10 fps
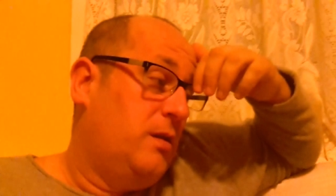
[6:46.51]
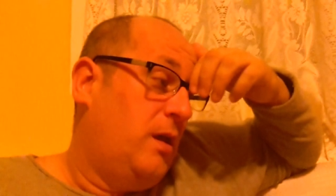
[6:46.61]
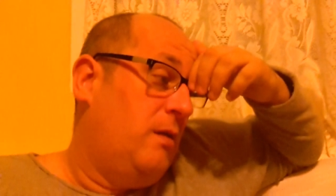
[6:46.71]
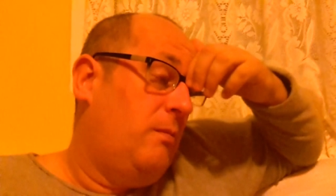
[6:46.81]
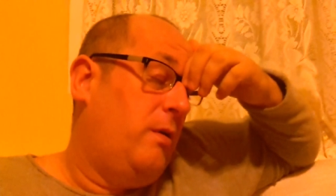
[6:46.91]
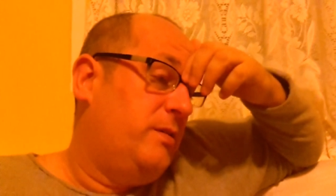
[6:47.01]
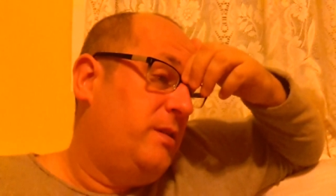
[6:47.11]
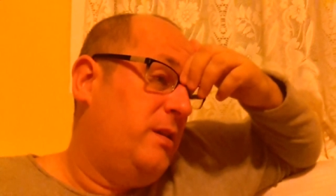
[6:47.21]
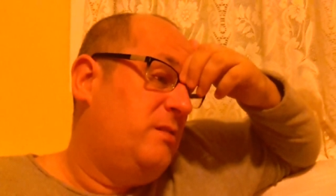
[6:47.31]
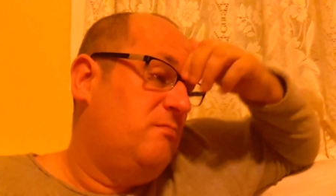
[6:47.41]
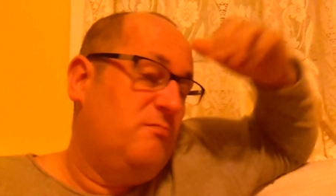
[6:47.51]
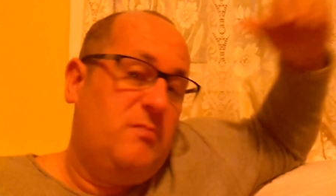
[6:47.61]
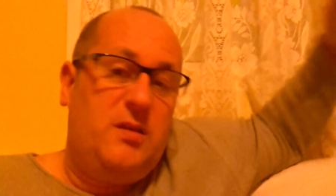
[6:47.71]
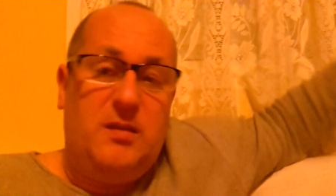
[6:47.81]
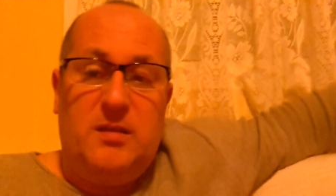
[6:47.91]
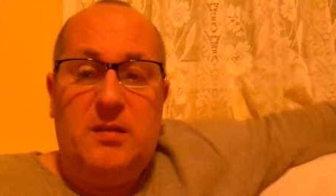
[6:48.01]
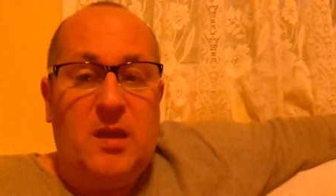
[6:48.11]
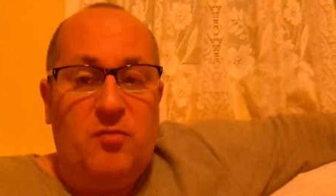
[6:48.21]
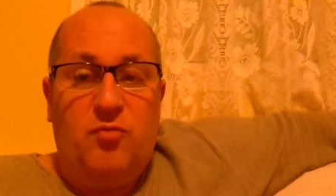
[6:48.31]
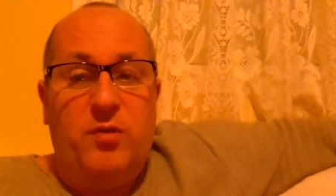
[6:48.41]
Um, like I says,
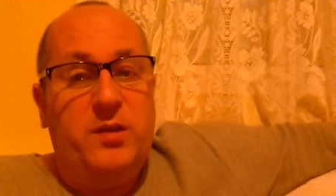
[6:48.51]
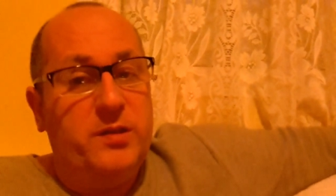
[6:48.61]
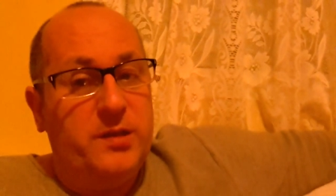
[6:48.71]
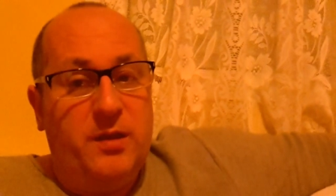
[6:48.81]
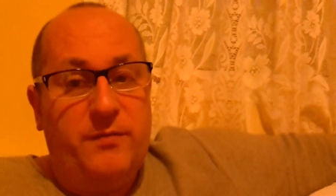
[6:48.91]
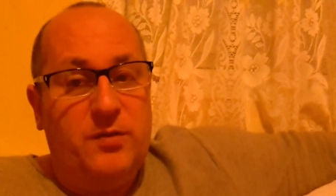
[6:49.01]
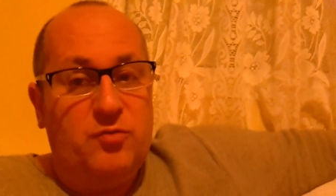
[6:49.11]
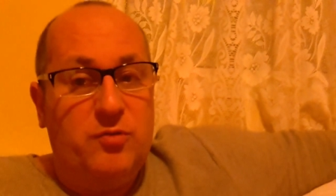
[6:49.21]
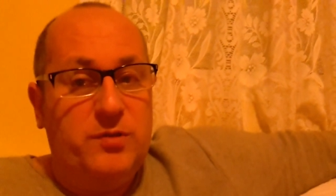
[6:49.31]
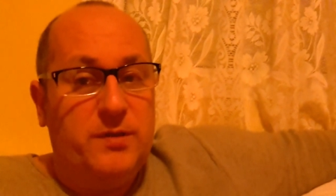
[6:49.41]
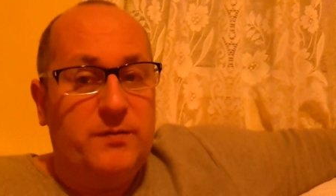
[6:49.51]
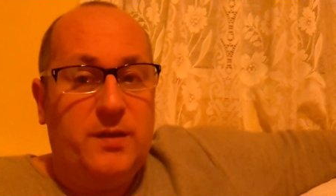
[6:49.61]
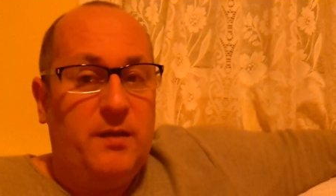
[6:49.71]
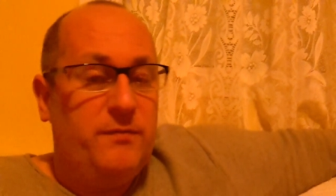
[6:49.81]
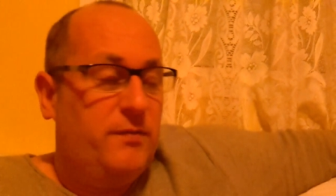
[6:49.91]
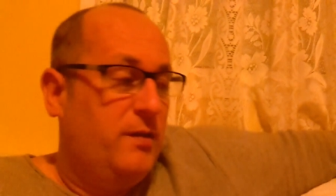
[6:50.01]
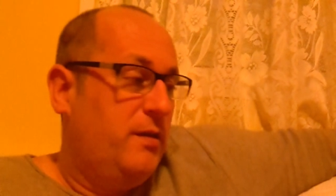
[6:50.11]
Android does enough intrusive stuff.